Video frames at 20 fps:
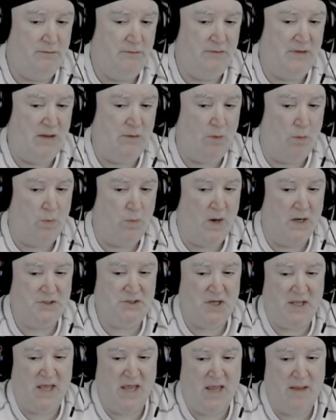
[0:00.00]
They will rush
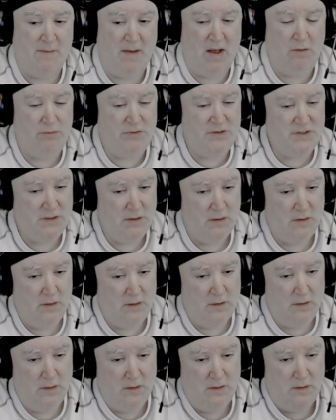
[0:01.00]
a game out
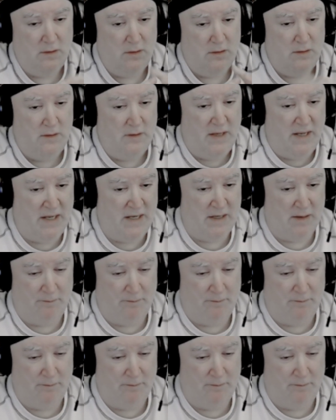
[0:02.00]
in